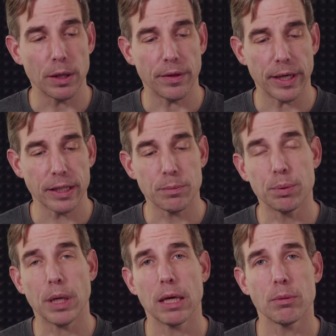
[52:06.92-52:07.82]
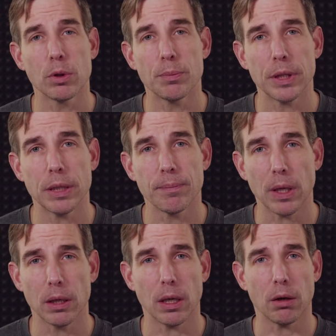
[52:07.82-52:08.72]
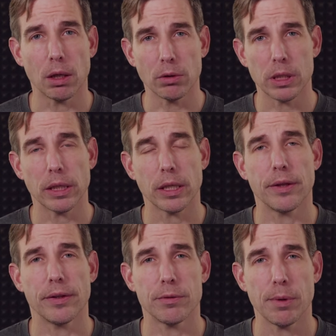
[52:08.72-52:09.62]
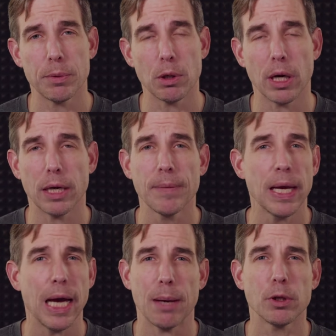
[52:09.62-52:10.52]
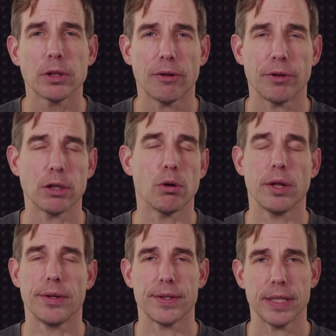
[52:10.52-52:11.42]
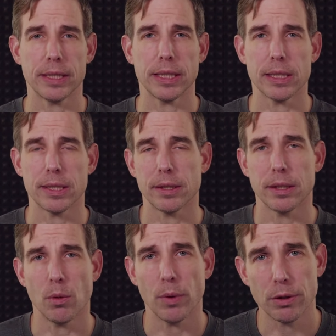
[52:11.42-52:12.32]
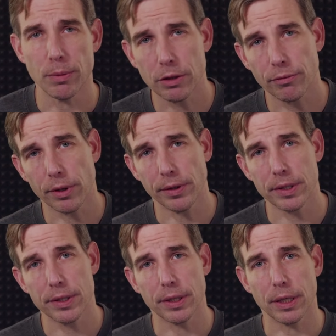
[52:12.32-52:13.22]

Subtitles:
The next part would be how it looks like in this web UI. I'm not covering all these details, way too much for this